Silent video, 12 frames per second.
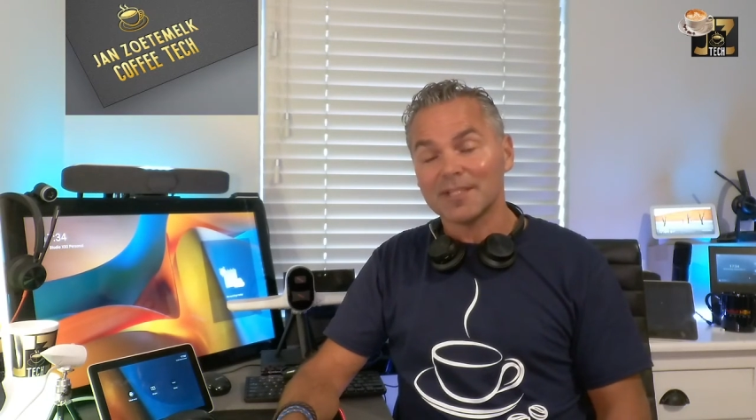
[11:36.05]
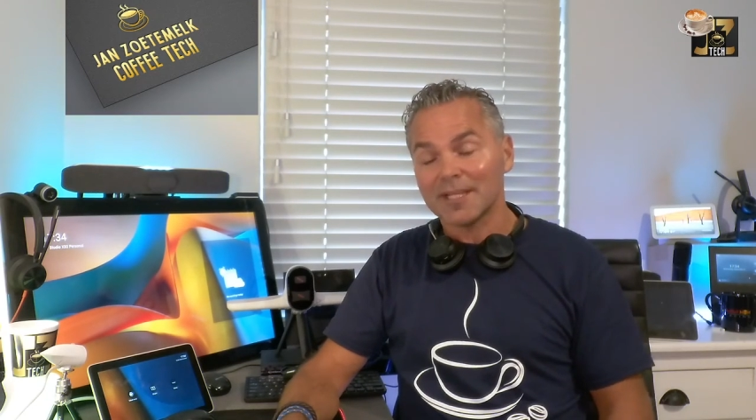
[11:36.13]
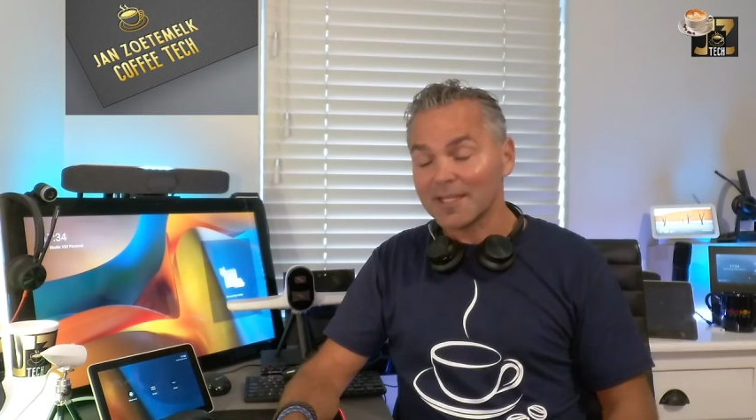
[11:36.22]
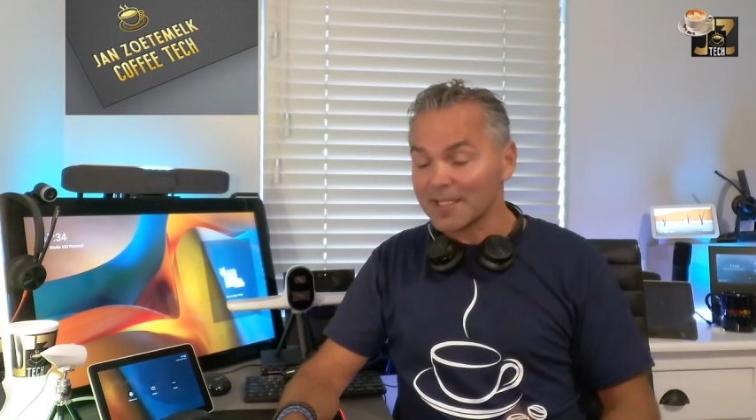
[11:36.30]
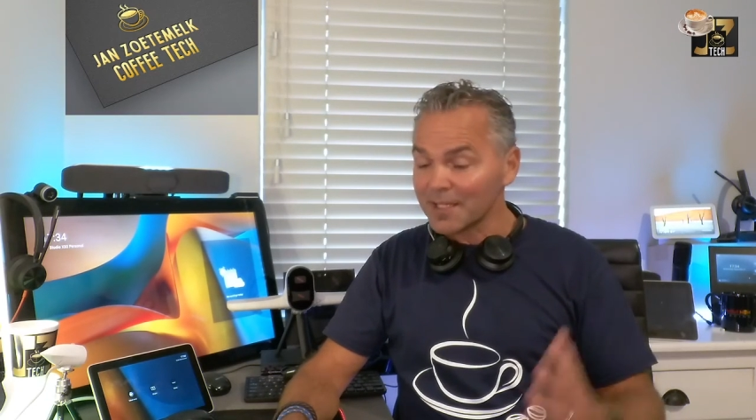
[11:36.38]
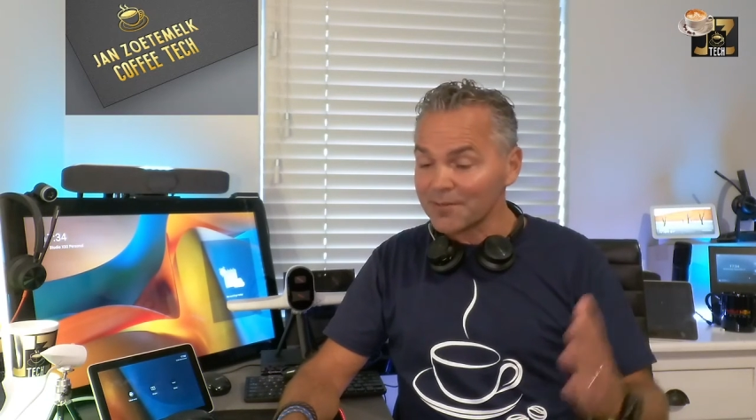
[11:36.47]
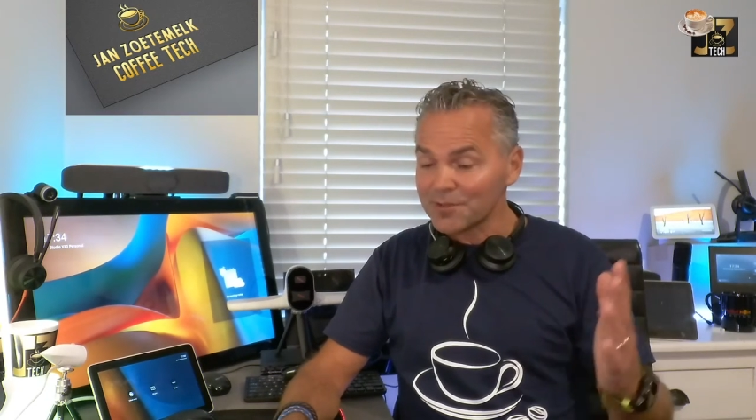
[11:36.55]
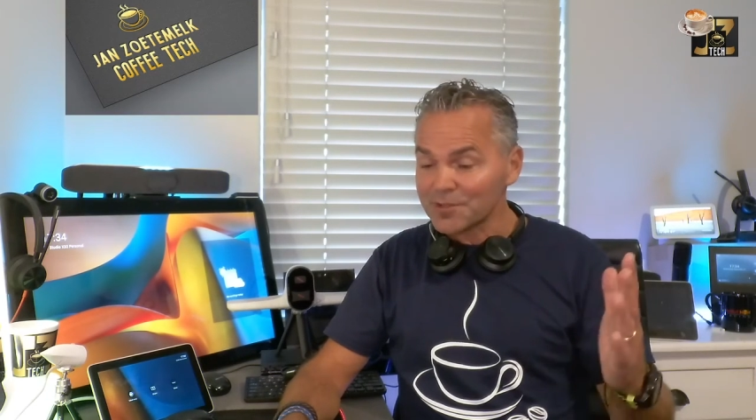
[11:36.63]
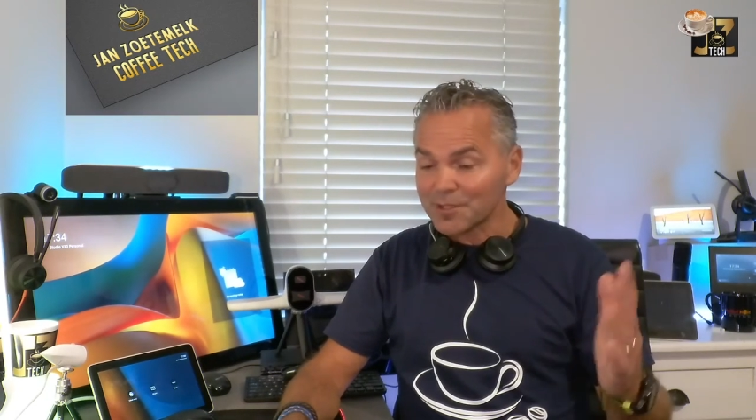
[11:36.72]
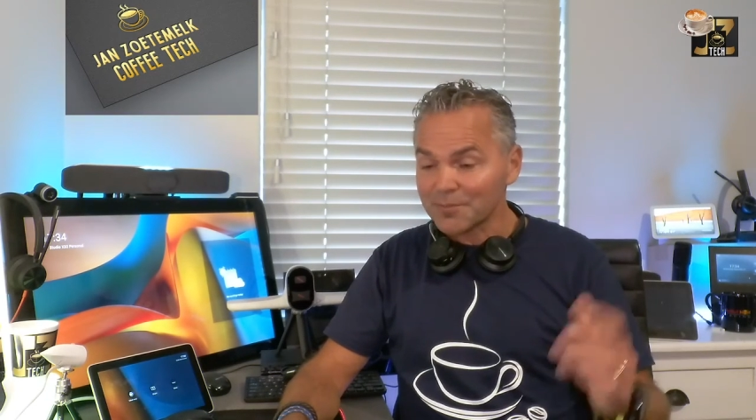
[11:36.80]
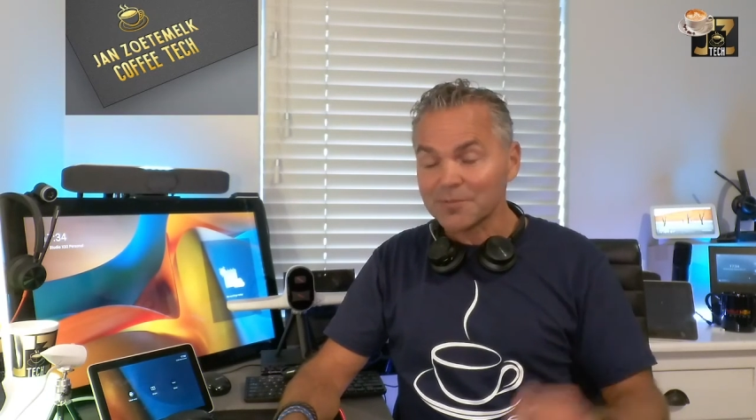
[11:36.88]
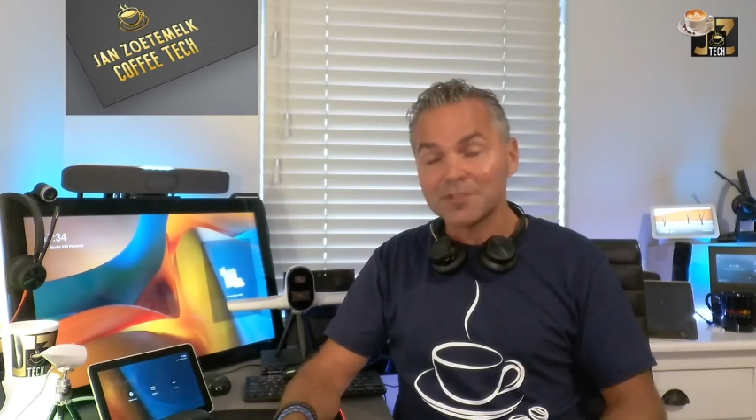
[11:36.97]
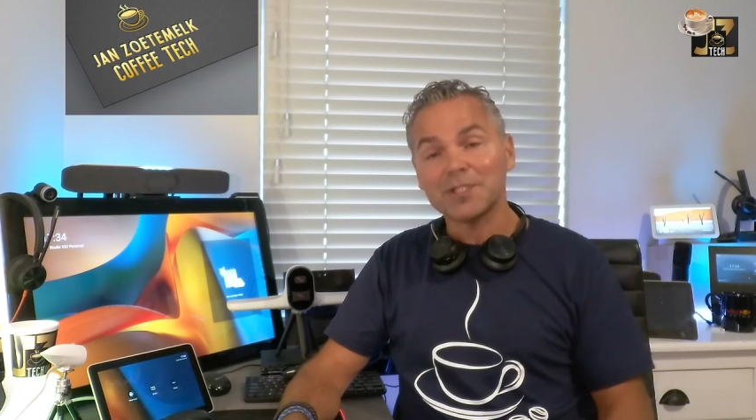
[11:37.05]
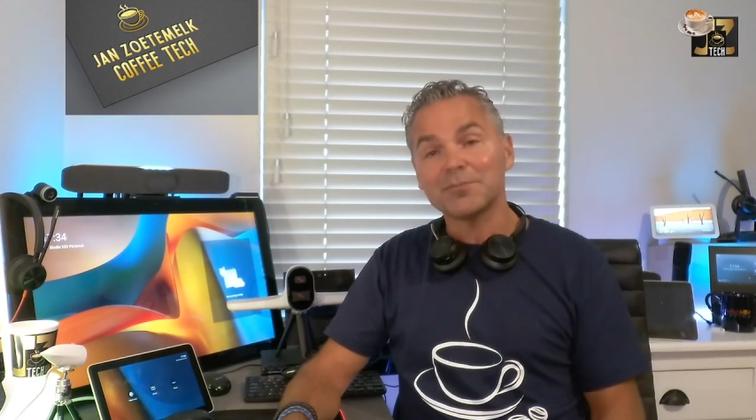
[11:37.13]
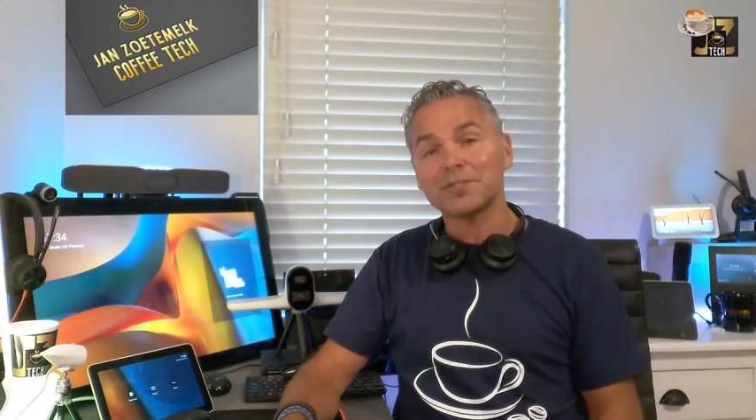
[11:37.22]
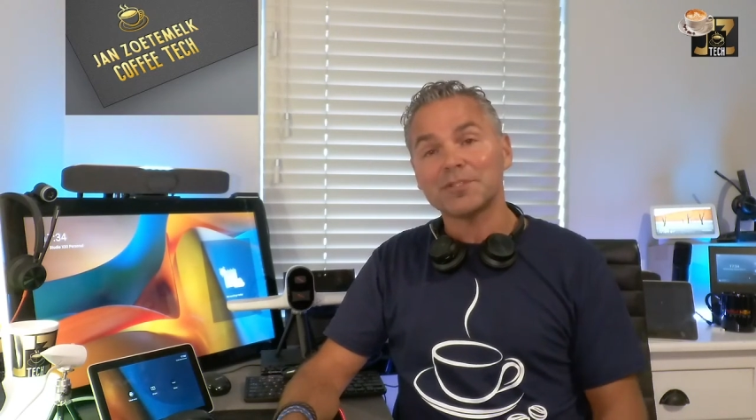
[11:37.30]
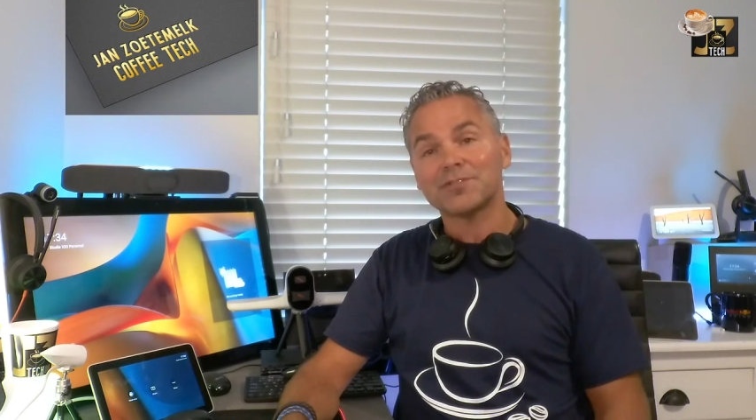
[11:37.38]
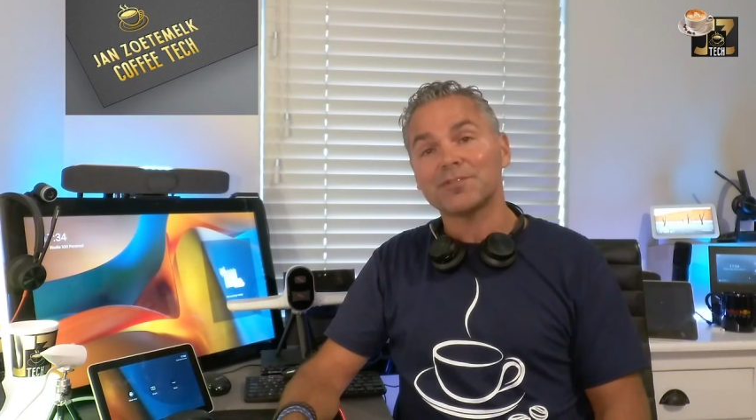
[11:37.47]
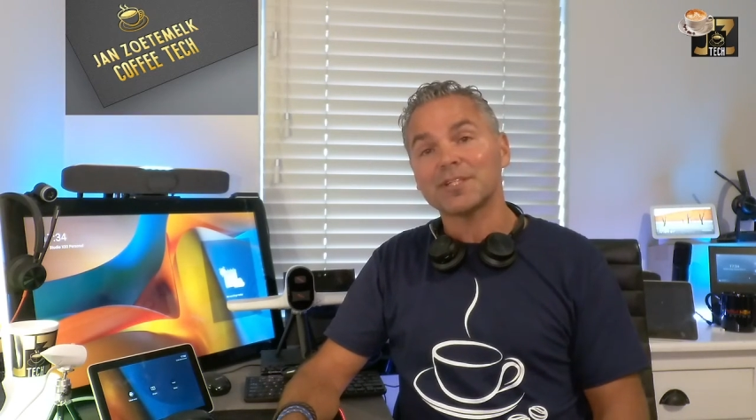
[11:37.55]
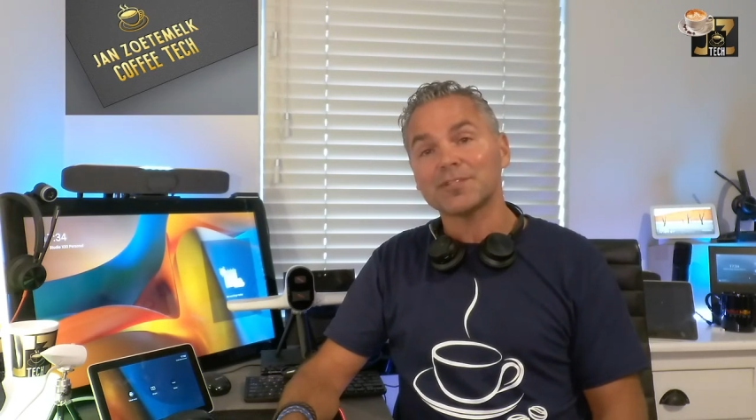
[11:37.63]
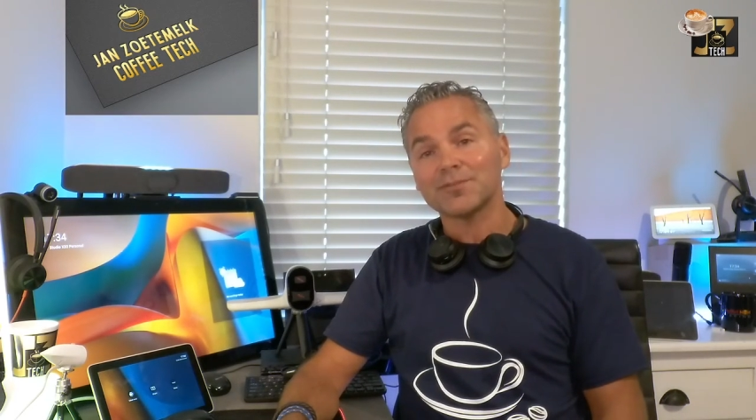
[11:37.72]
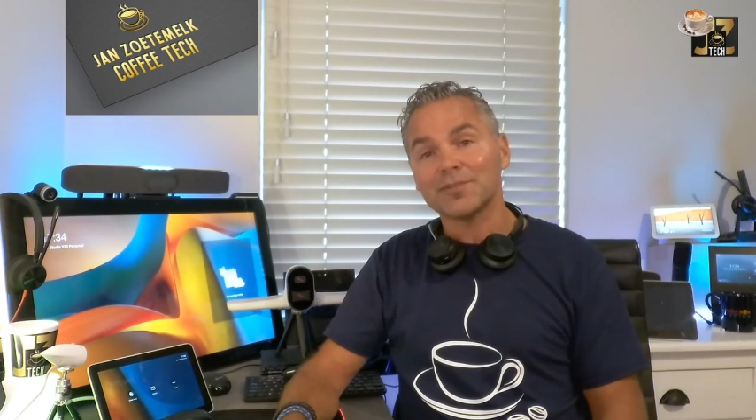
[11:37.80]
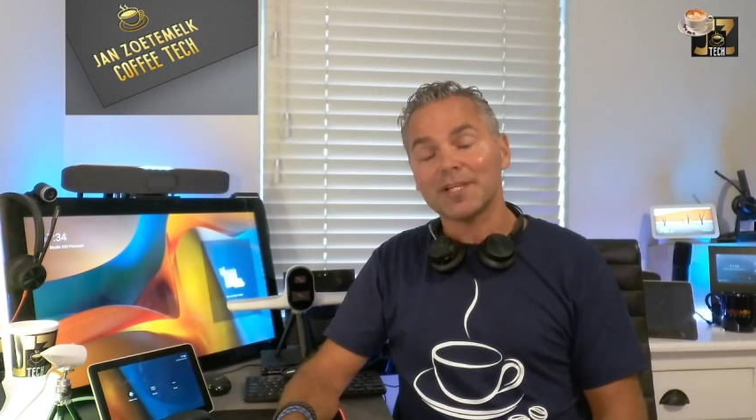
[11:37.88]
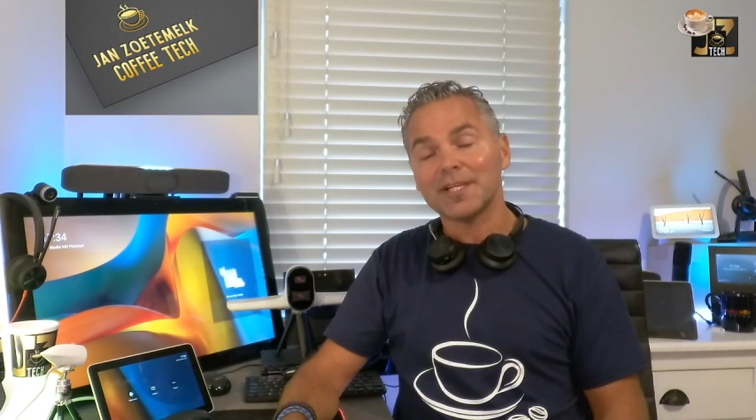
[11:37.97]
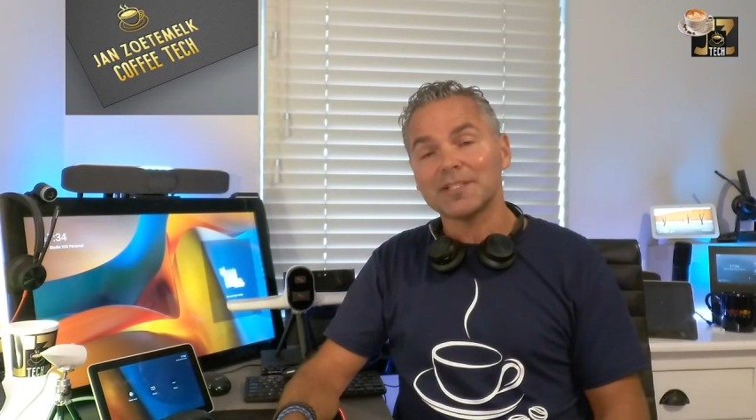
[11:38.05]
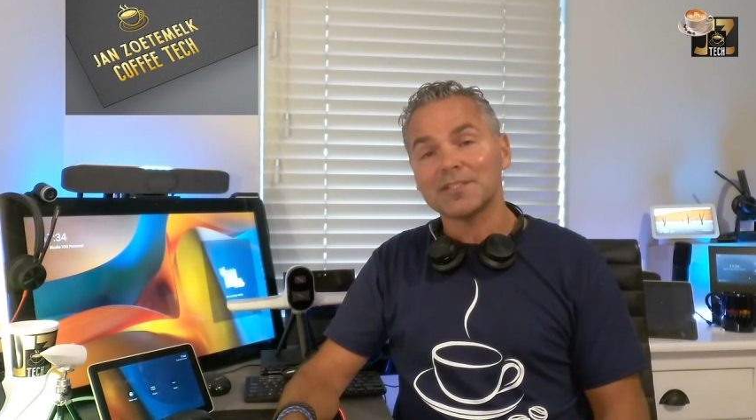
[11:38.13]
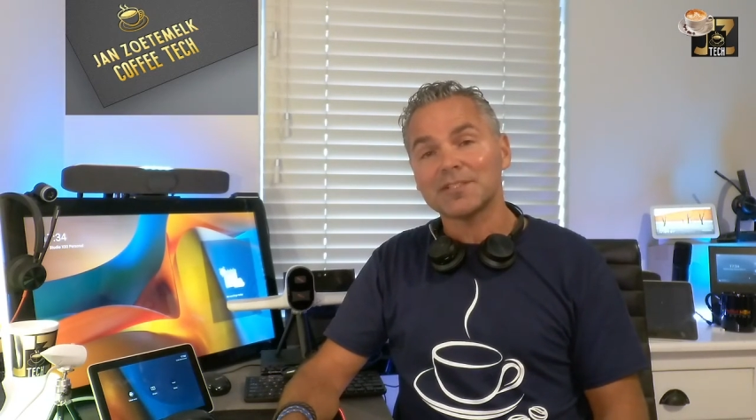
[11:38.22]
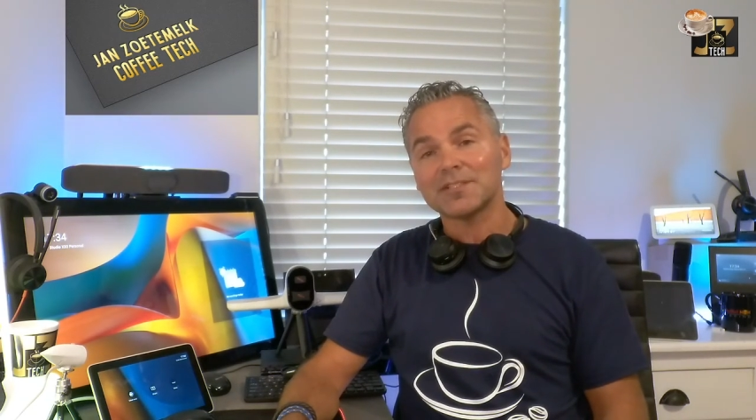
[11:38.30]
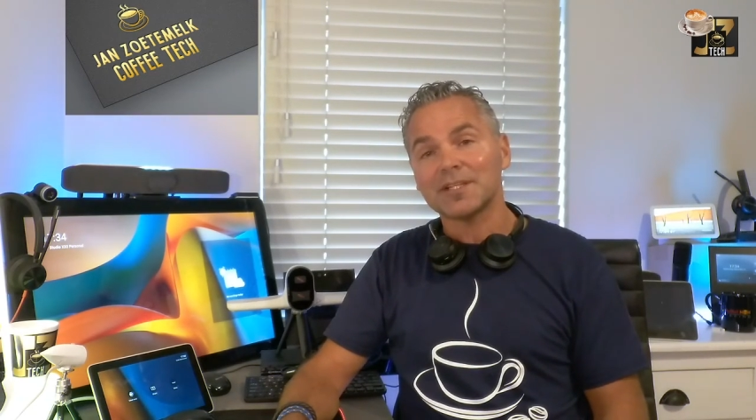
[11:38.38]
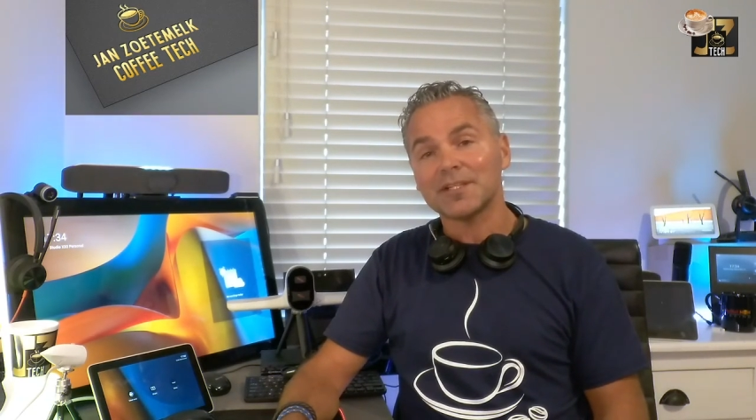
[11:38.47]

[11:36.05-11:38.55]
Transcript: and gave you some tips and tricks on the latest